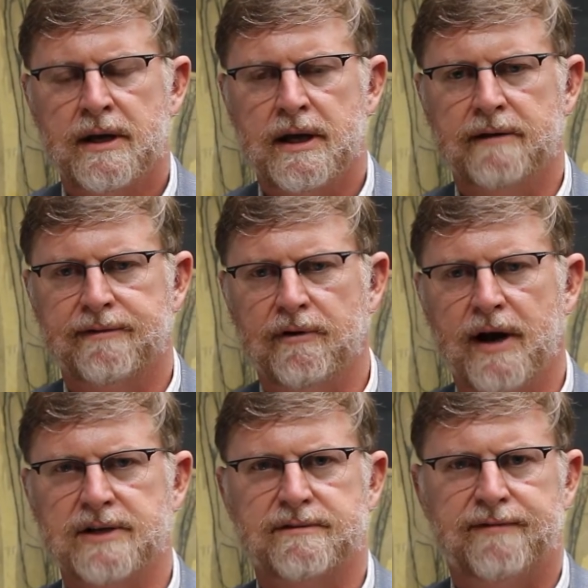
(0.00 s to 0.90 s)
It
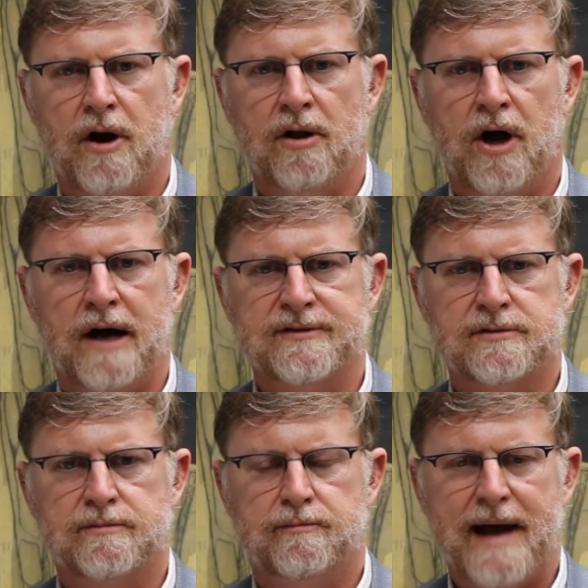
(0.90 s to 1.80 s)
further has
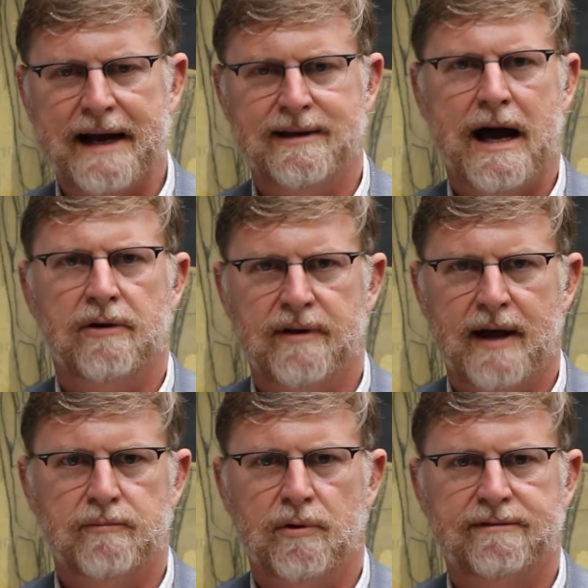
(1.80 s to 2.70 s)
fall-offs back down to
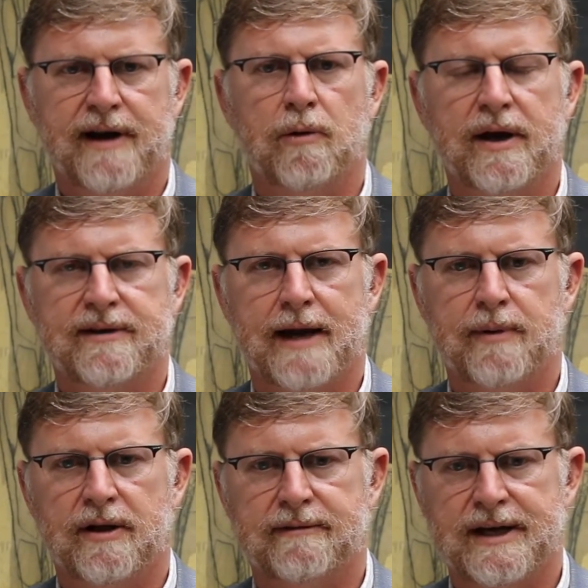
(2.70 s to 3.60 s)
that more fairway
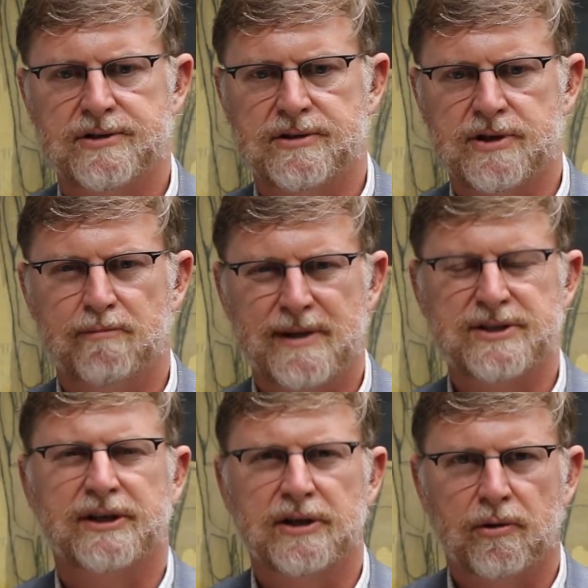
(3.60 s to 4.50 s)
type elevation. So
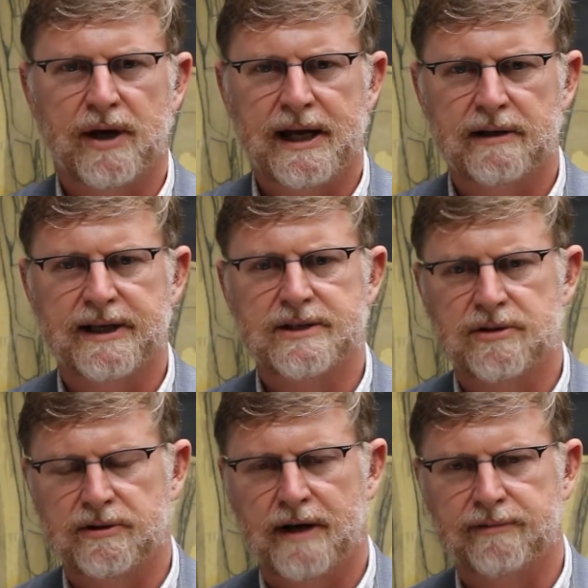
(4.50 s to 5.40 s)
missing the green
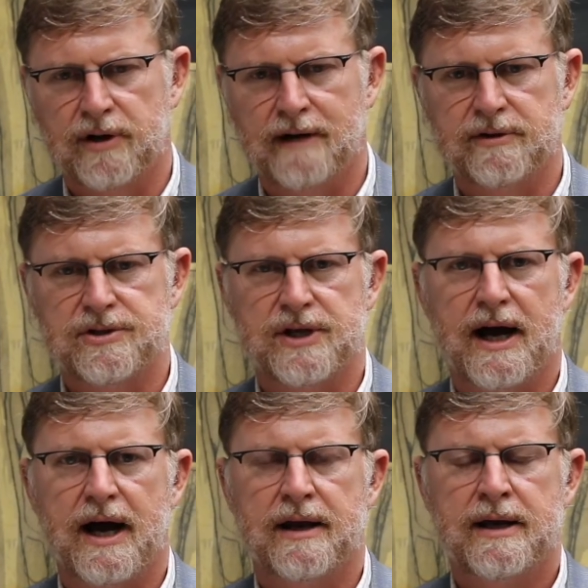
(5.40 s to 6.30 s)
leads to a tough recovery
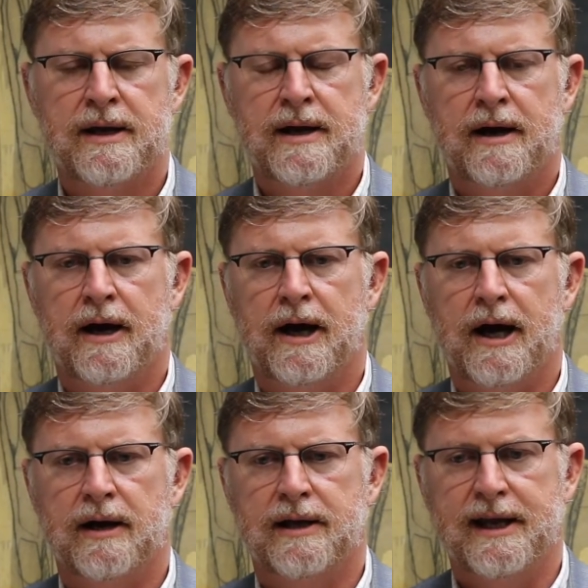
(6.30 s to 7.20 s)
shot.
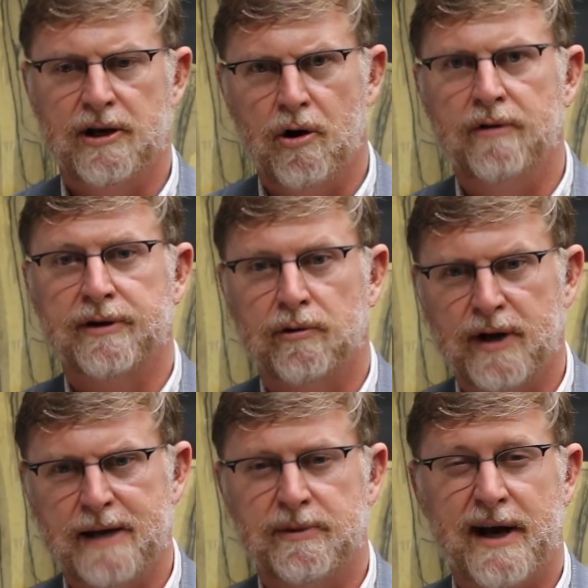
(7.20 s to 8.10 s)
Hitting on the
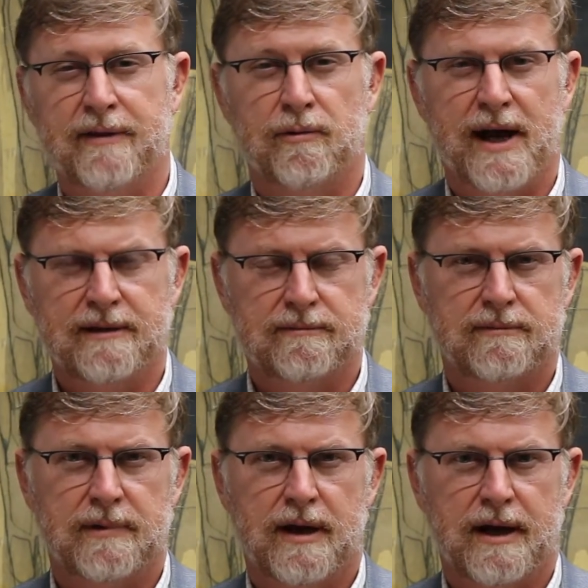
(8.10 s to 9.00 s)
green but not in the right
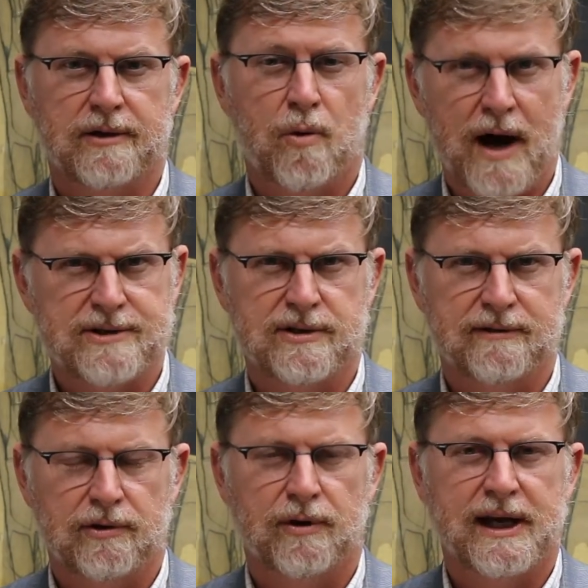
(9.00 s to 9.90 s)
quadrant
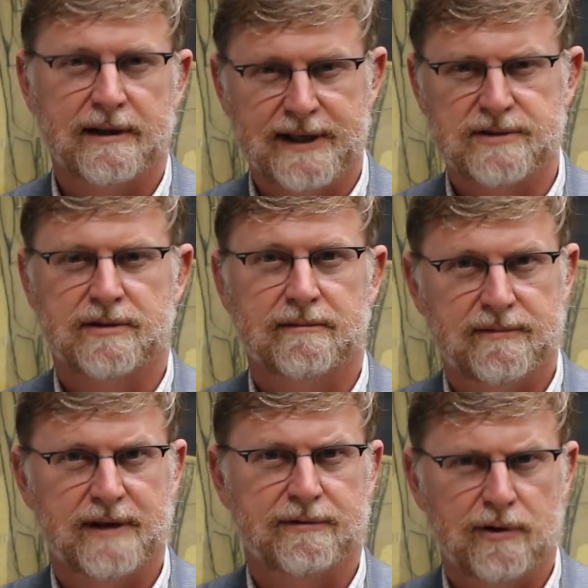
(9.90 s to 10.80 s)
of the green leads to
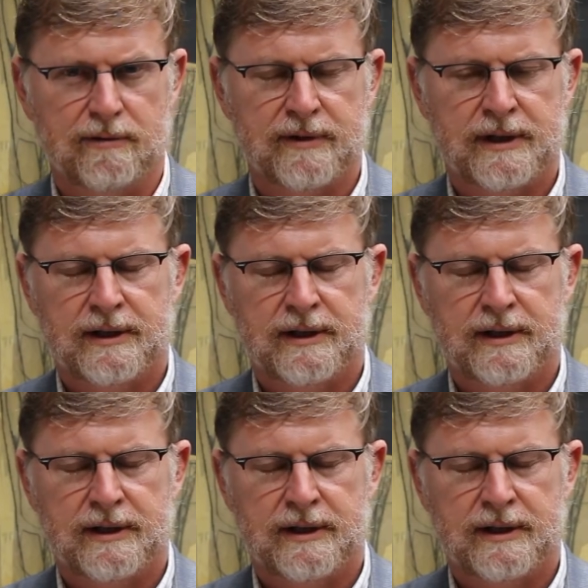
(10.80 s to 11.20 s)
difficult